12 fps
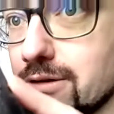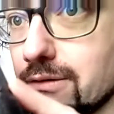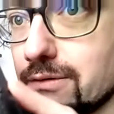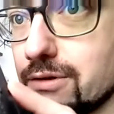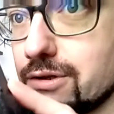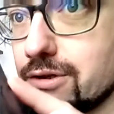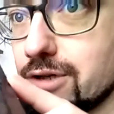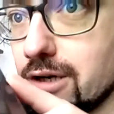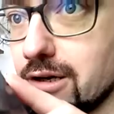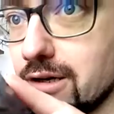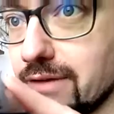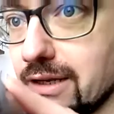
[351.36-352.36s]
of shine
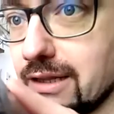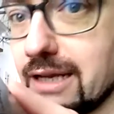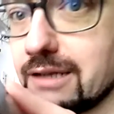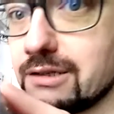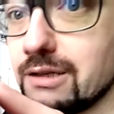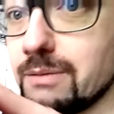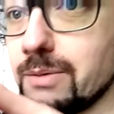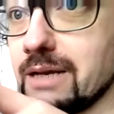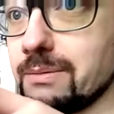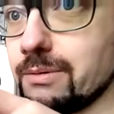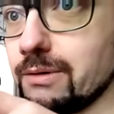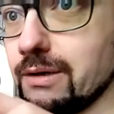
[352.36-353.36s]
of it in the edge of the
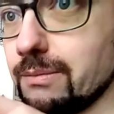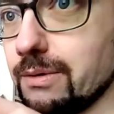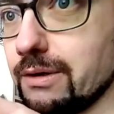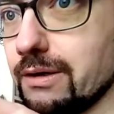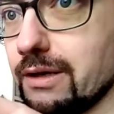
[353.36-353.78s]
paper in, but